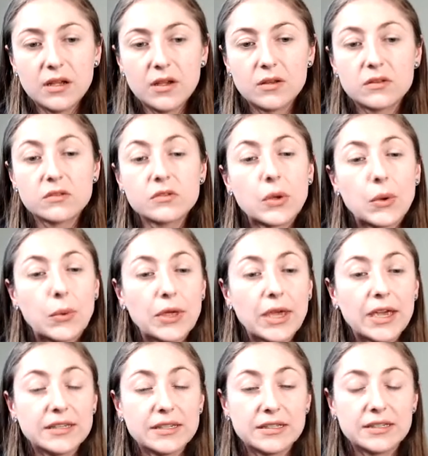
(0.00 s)
And so the
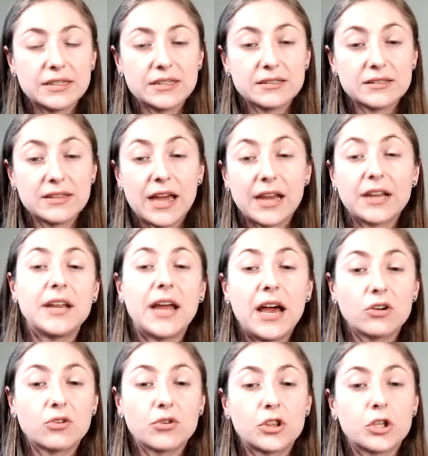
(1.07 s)
idea is that an
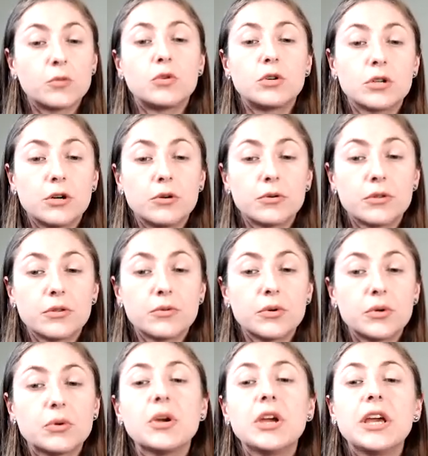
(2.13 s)
algorithm will go
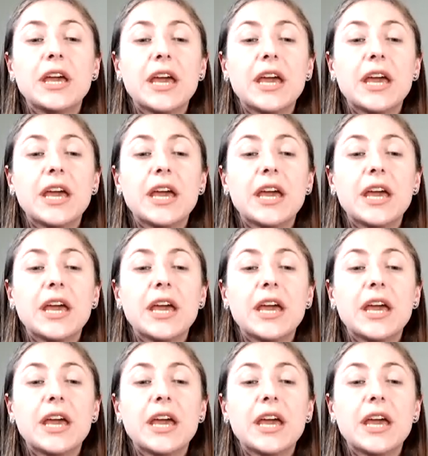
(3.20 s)
through